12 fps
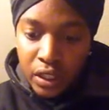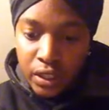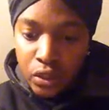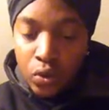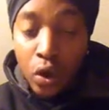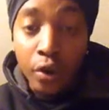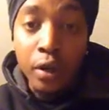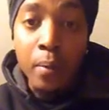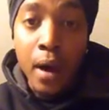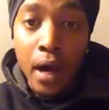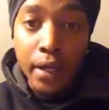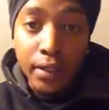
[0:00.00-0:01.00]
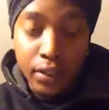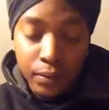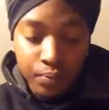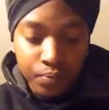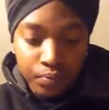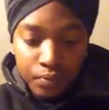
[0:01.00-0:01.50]
that will lead to our
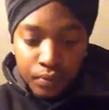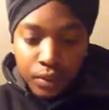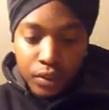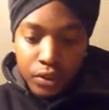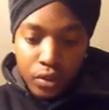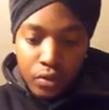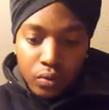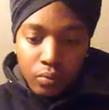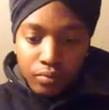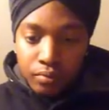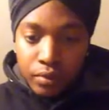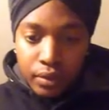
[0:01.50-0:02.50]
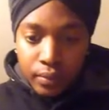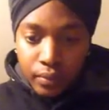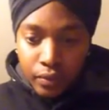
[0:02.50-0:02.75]
demise. So,